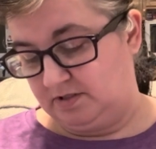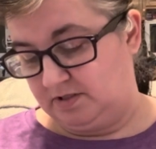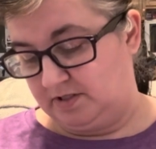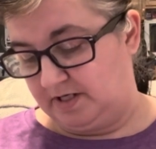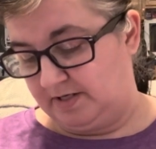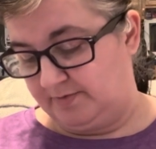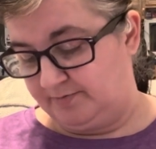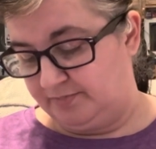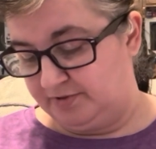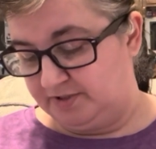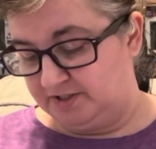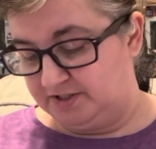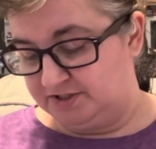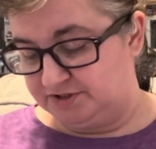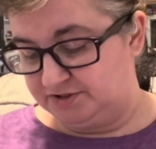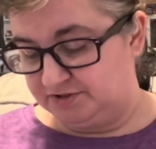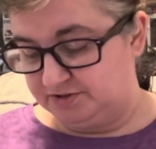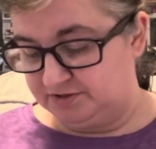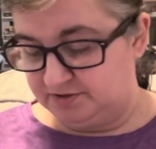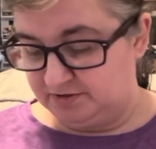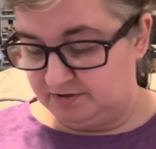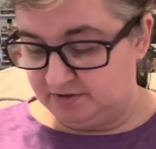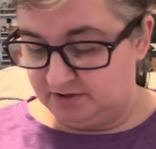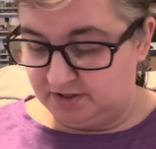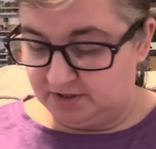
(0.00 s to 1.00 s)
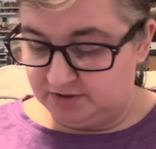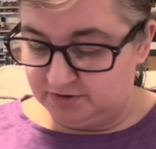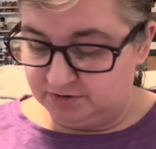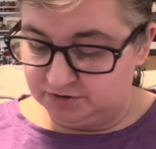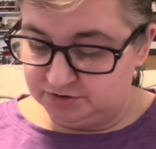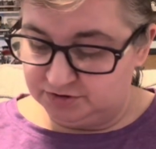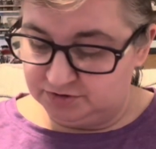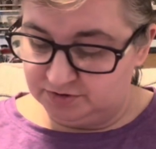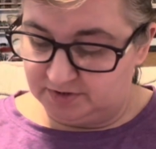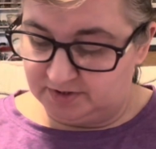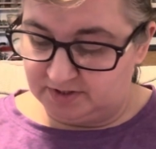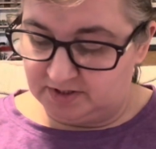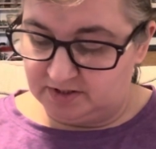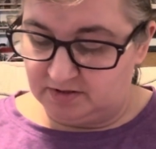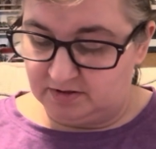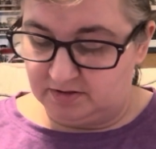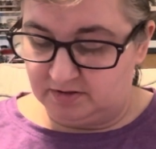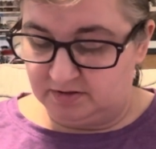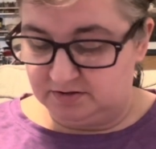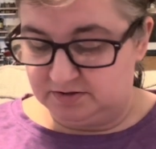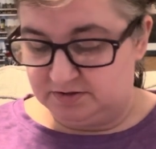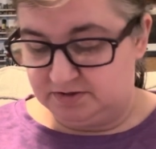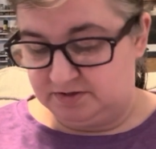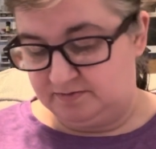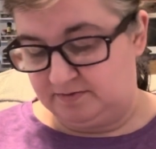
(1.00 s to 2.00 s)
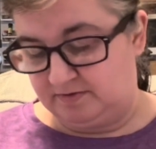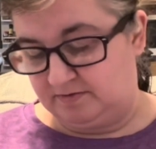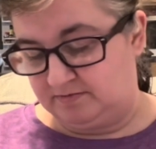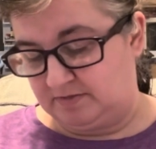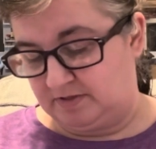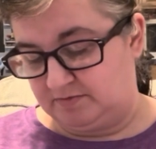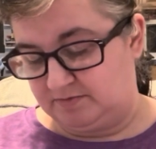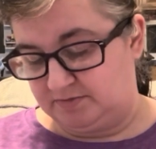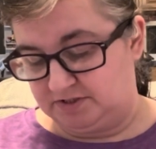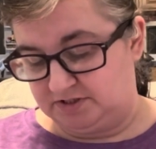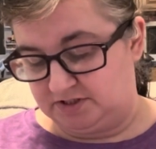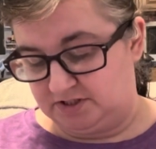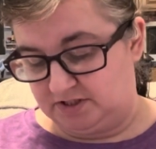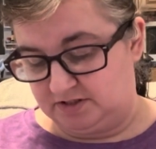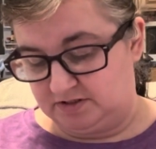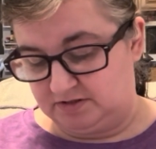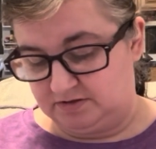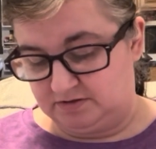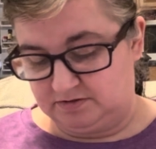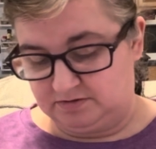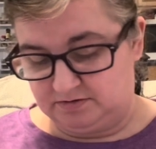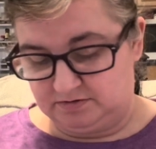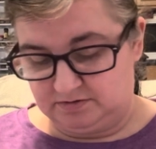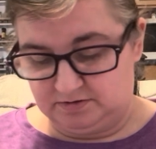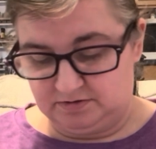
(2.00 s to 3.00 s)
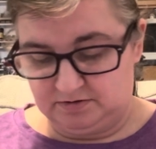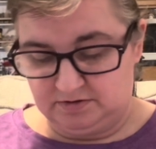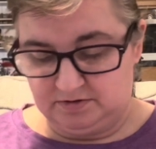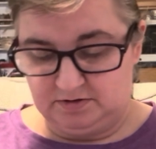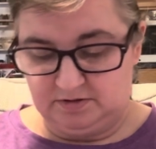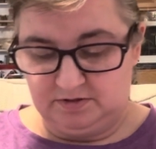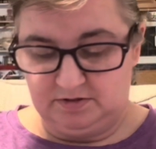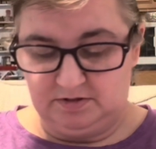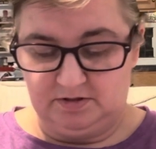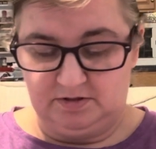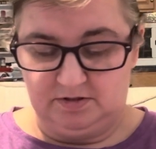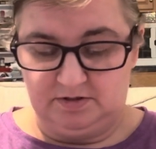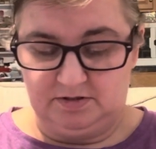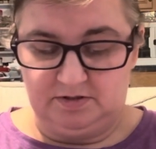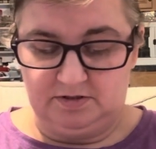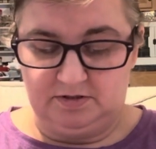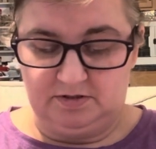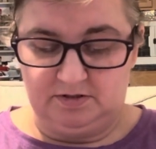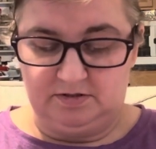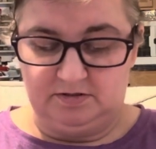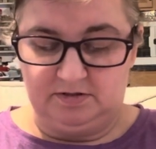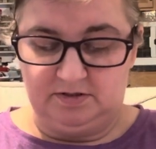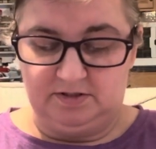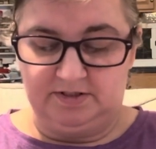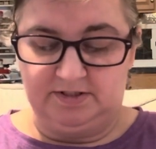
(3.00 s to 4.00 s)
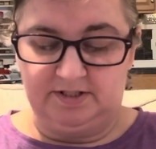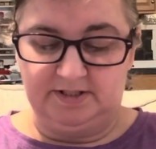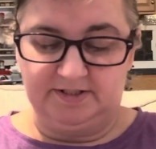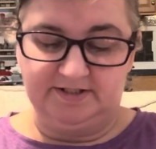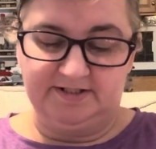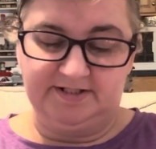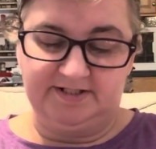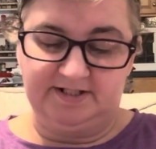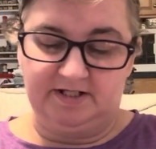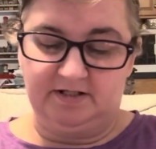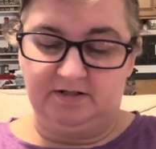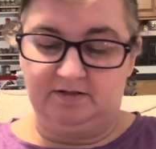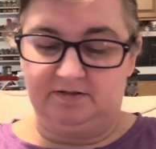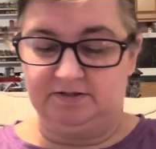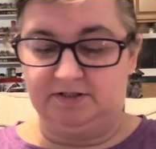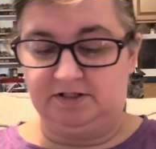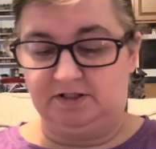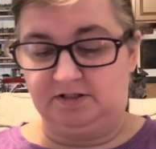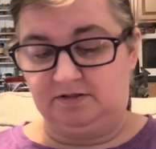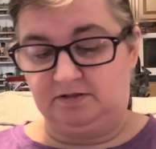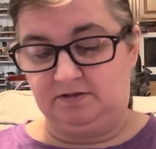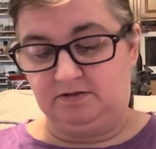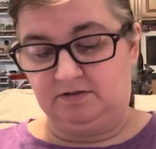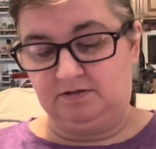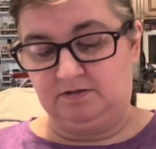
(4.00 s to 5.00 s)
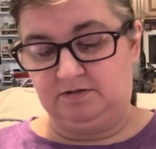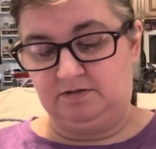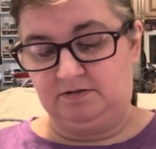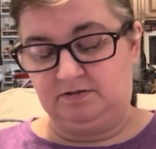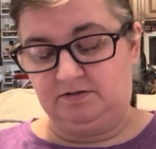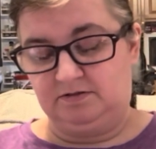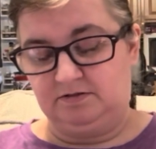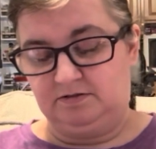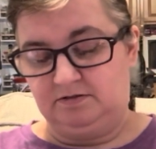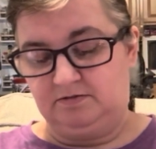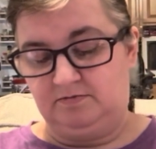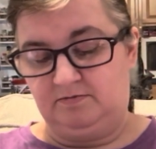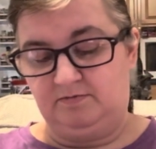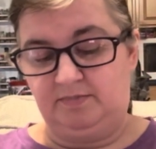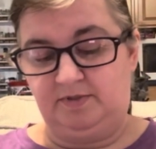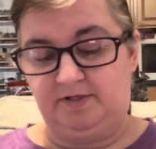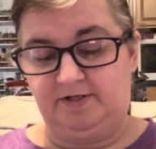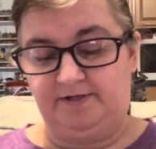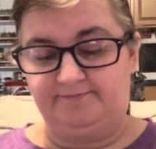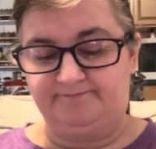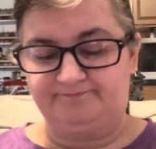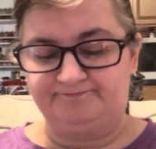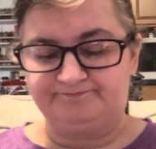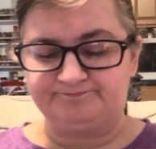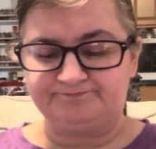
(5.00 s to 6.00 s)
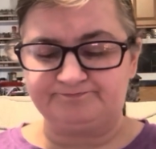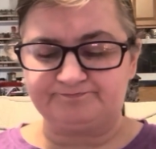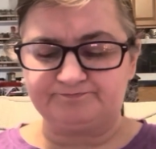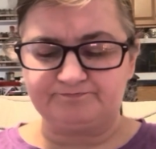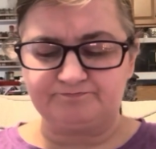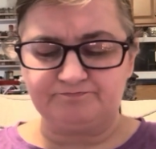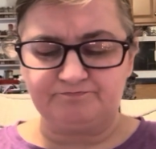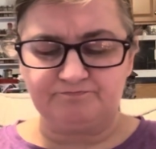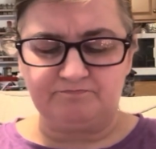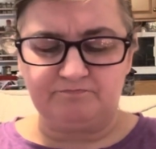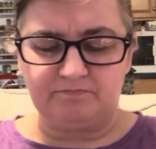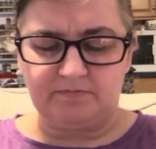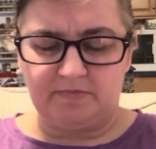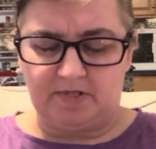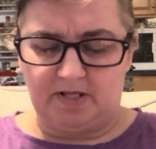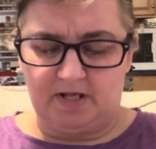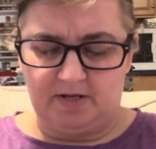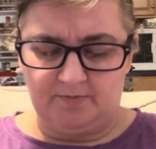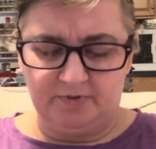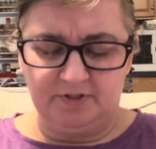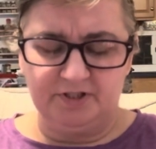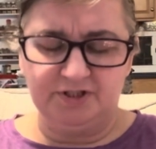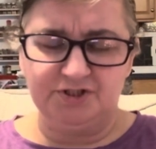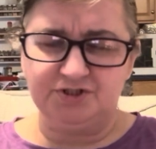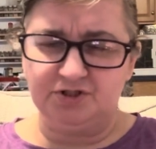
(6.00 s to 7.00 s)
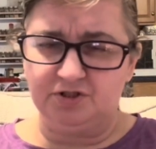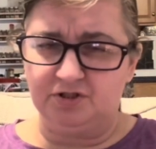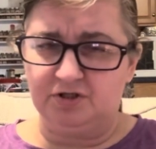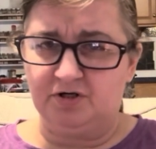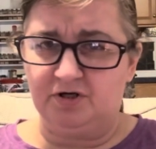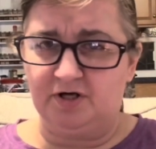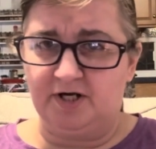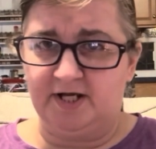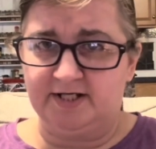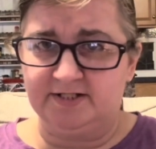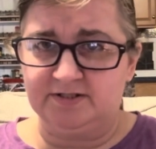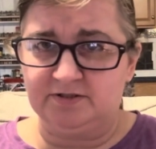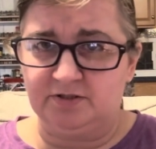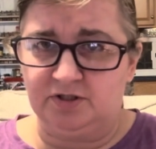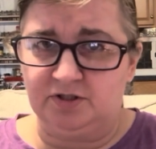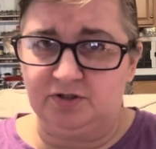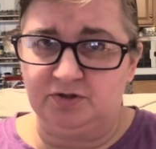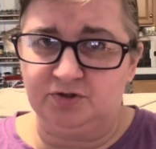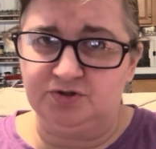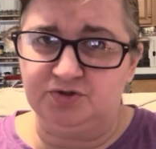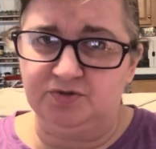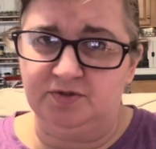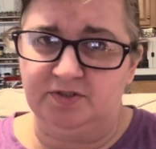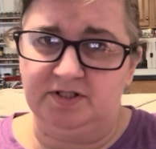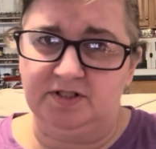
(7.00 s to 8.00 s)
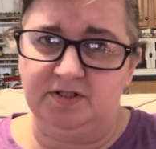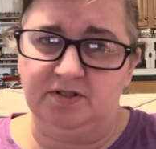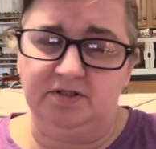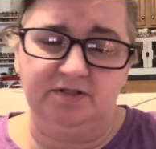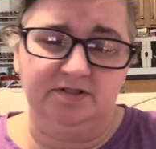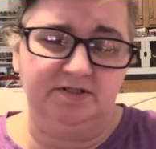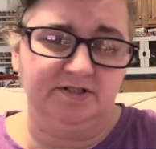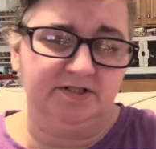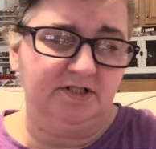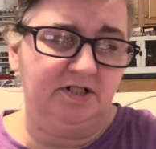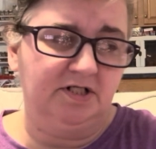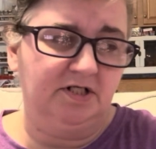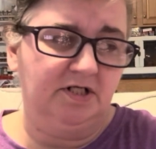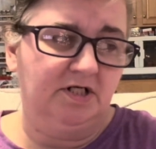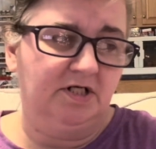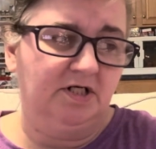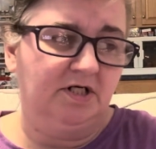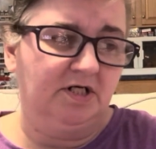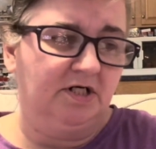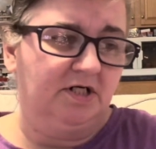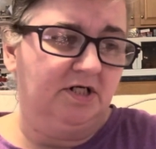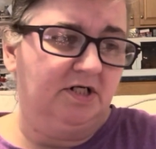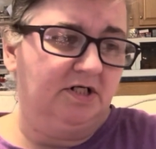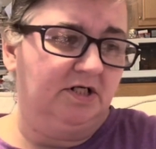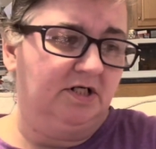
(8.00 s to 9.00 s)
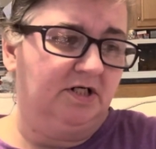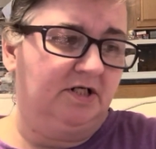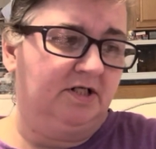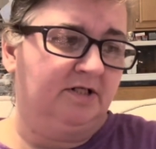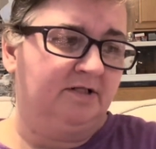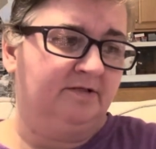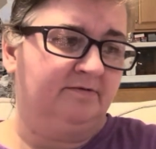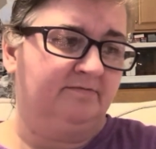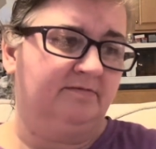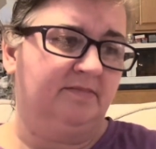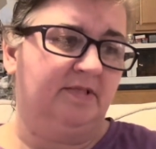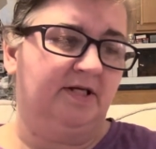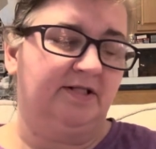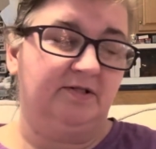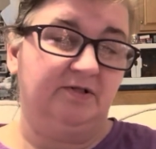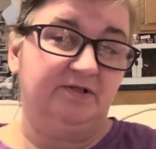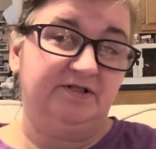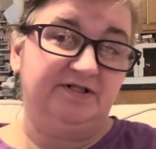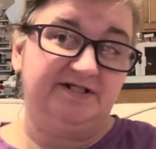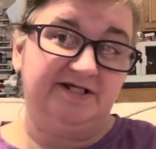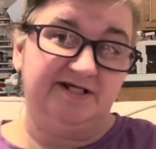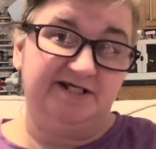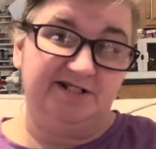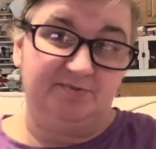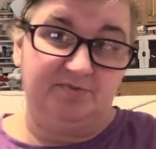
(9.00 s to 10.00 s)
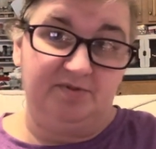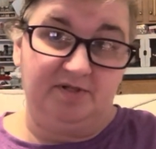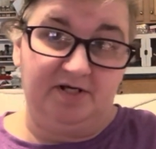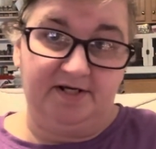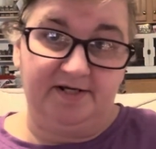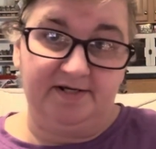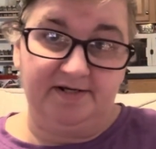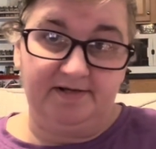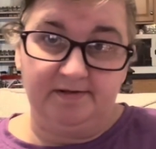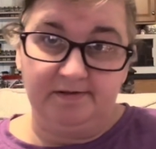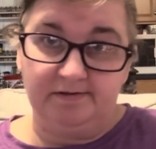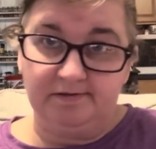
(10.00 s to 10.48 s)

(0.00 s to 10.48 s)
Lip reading: I'm pretty sure they're 120 yards, if I'm not mistaken. It doesn't say on here, but I'm pretty sure her hanks are 120 yards. And they're 6-ply.